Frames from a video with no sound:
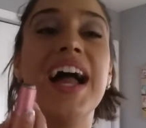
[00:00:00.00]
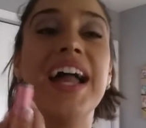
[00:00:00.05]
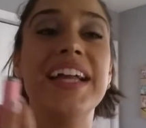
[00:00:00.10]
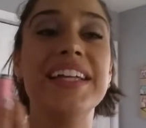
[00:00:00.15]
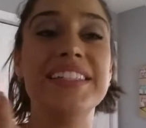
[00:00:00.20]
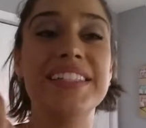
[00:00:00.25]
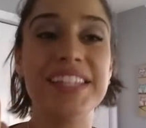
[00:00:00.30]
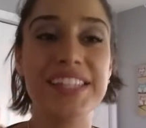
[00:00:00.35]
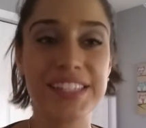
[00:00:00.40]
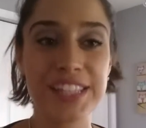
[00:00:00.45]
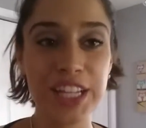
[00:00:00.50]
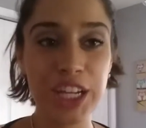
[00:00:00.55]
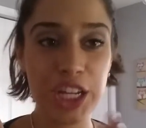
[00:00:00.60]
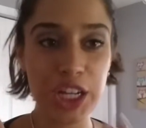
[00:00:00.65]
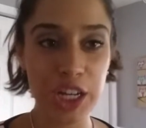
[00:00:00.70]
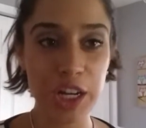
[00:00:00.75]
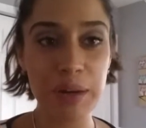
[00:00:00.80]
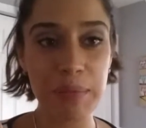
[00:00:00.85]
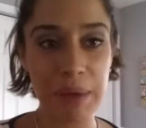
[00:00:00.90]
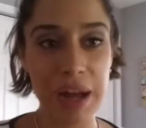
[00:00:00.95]
It doesn't
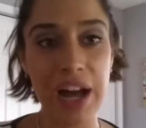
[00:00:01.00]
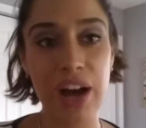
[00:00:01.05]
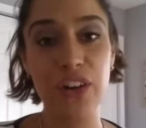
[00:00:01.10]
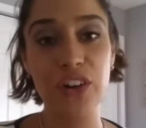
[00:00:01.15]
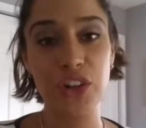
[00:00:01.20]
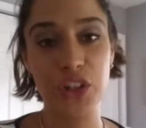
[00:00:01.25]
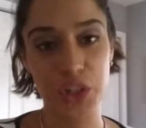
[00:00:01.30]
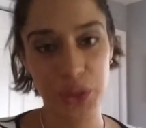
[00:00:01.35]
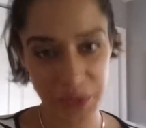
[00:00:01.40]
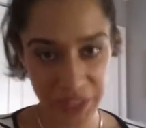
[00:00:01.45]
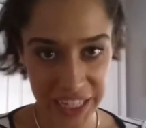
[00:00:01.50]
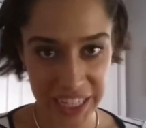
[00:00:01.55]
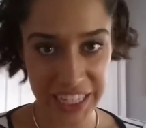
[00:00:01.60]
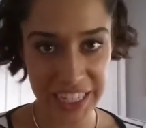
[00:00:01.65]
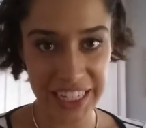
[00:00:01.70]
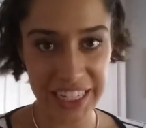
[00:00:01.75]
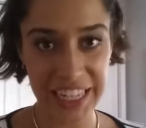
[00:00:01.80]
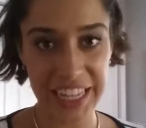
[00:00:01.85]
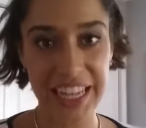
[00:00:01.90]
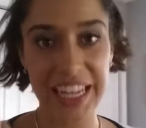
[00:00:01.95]
come out
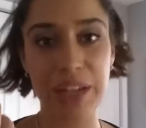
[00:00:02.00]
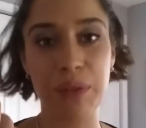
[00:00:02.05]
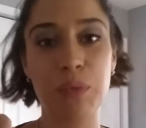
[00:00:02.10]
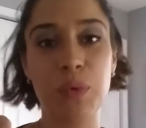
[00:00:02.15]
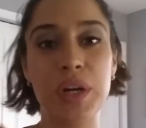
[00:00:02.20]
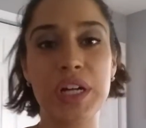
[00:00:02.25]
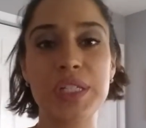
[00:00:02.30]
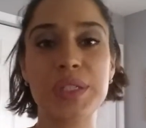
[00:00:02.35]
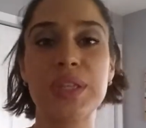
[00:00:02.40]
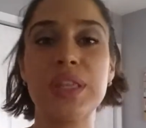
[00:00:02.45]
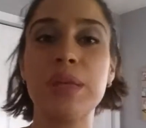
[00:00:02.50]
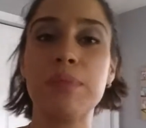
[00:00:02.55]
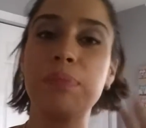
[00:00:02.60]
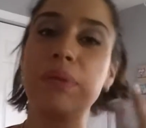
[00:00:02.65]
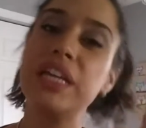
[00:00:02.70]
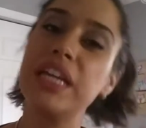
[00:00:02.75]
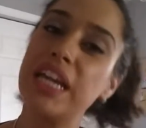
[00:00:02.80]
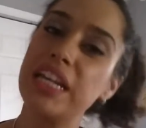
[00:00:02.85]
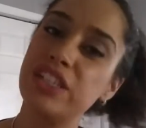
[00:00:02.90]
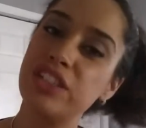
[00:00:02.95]
green. It works with the
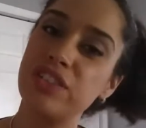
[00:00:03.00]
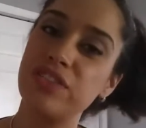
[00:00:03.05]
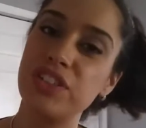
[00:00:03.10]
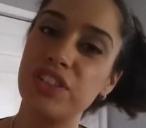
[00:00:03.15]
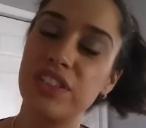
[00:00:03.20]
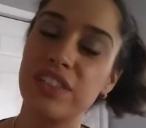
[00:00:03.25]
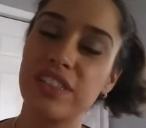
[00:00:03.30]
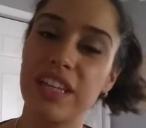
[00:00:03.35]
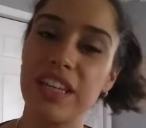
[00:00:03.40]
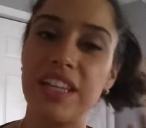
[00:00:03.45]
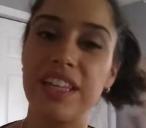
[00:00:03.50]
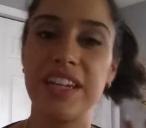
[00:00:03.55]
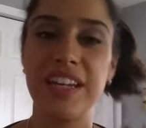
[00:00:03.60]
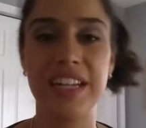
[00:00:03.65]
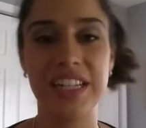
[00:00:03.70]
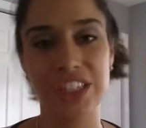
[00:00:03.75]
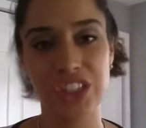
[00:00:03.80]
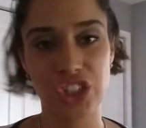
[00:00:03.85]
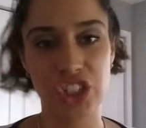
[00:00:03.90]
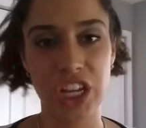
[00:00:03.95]
pH of your skin
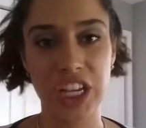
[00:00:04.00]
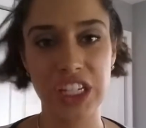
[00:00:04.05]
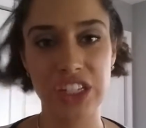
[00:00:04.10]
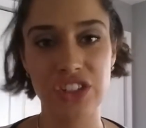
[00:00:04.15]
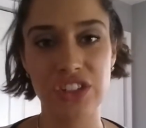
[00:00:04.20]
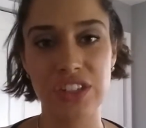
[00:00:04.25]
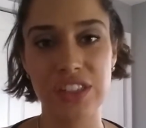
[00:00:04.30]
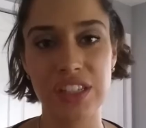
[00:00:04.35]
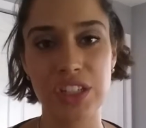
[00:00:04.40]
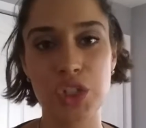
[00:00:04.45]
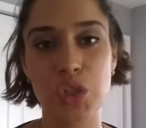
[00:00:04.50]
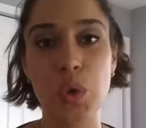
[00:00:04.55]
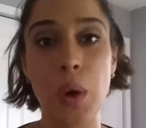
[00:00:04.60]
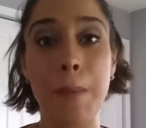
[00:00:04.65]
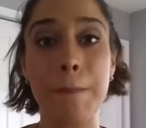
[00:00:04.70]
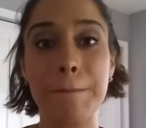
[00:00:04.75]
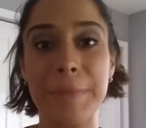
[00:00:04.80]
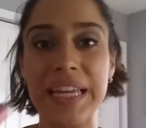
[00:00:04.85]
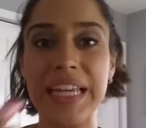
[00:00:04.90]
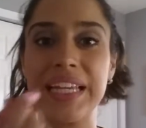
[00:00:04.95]
and it changes into
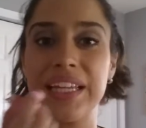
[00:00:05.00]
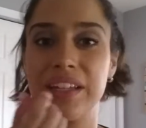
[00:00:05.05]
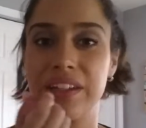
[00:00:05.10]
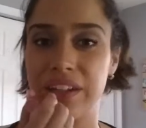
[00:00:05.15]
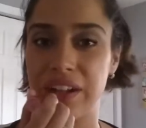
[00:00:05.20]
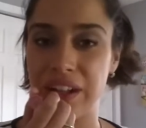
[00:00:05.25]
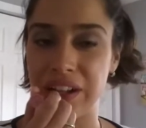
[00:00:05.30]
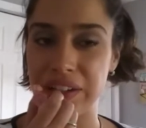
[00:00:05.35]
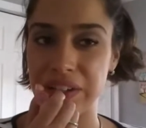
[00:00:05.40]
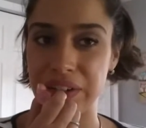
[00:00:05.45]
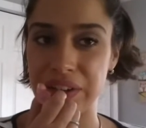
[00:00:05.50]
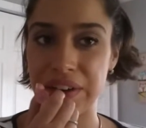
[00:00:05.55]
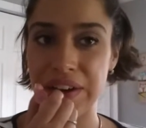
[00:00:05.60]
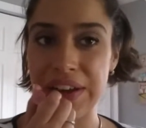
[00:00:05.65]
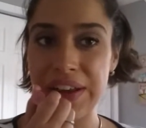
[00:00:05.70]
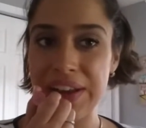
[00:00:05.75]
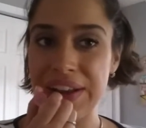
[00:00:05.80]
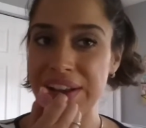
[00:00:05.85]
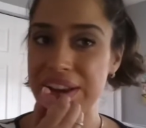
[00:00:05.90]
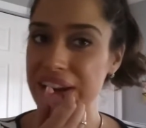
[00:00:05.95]
a pink color.
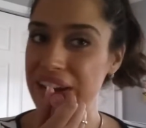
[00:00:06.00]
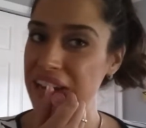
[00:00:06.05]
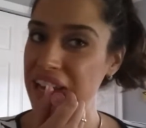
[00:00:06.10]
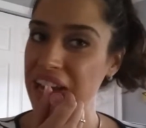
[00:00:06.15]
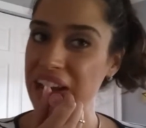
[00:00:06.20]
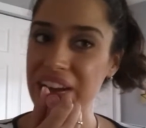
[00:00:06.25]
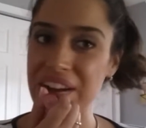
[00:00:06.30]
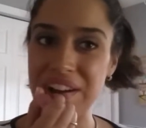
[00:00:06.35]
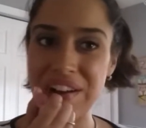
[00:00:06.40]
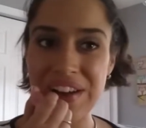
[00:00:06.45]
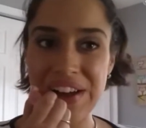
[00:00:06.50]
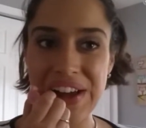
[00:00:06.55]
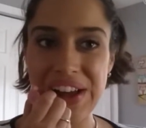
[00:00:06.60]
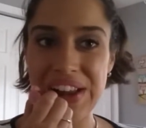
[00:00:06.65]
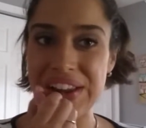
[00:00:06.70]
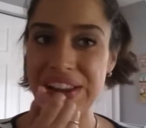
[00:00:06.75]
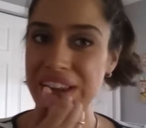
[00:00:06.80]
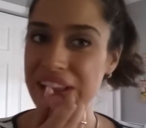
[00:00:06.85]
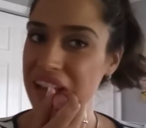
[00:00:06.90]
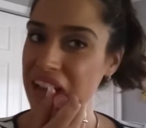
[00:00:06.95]
Now,
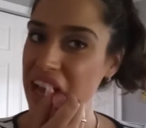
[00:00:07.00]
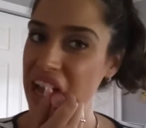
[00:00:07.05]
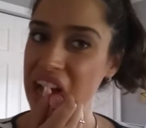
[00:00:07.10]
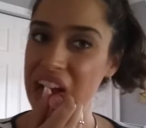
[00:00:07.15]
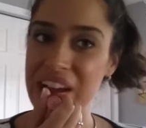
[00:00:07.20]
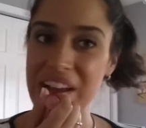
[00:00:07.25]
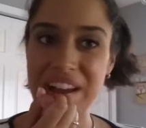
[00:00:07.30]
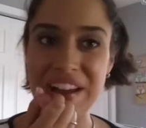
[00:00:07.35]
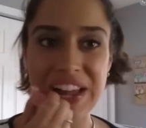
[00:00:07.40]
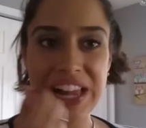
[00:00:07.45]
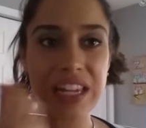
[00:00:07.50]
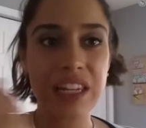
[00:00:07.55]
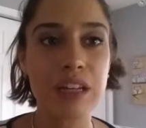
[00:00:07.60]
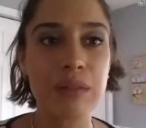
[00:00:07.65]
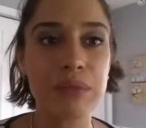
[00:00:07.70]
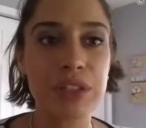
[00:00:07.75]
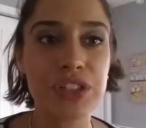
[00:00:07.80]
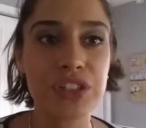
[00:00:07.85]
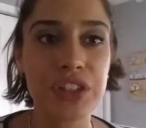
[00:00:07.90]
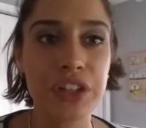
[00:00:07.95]

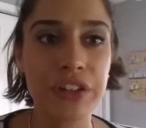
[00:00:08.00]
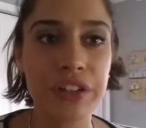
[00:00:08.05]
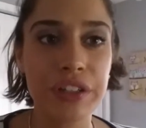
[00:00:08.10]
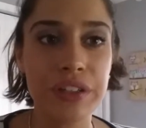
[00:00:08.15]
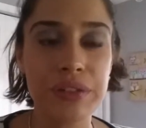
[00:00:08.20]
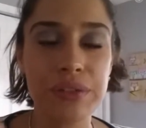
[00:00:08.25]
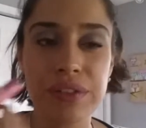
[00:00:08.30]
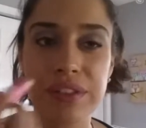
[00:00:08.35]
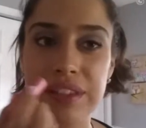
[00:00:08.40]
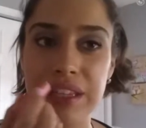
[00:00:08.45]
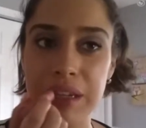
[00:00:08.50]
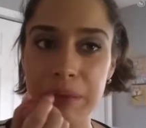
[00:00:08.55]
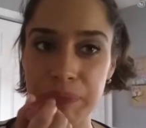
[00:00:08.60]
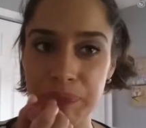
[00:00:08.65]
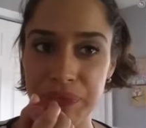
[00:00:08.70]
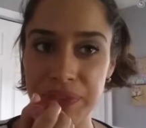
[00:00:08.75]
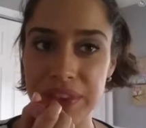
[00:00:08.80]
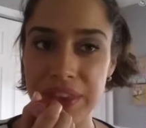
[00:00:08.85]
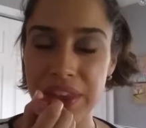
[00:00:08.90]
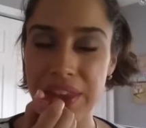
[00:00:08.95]
let me show you. See?